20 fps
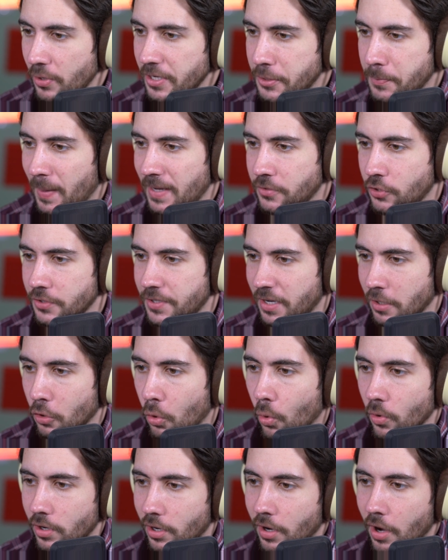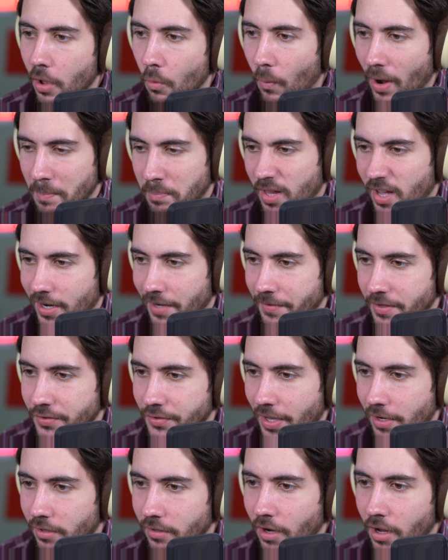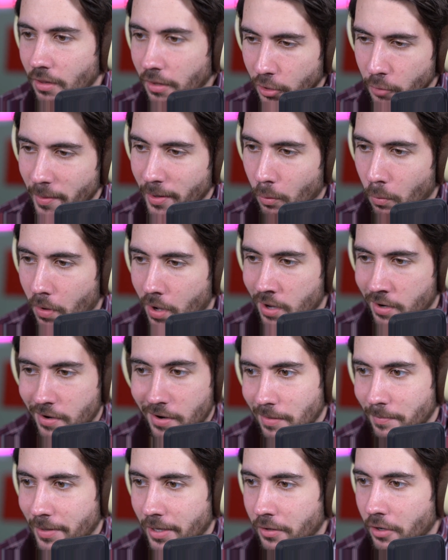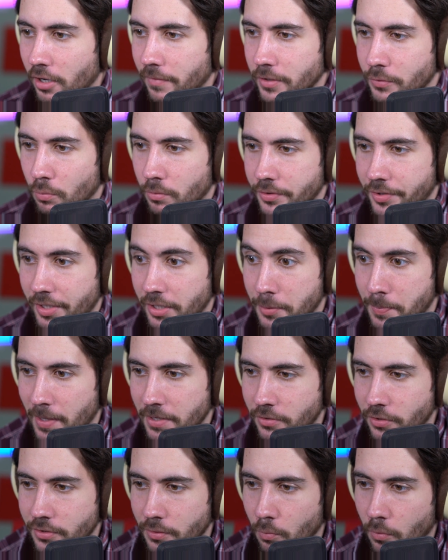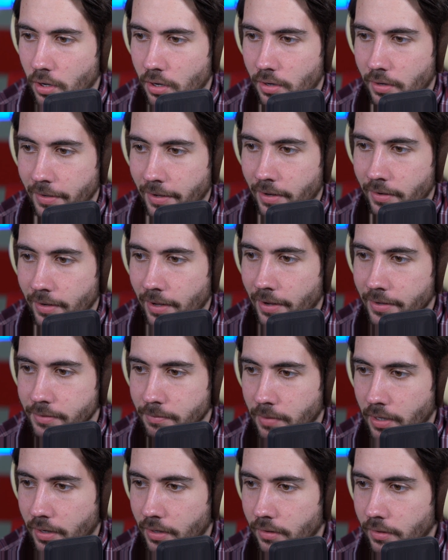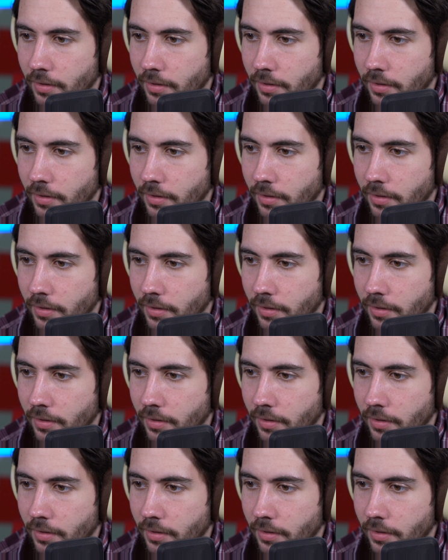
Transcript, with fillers: dispensers in a corner, white block in the center, a little bit of water. I'm getting nervous when we're seeing dispensers and water again, guys. I'm not gonna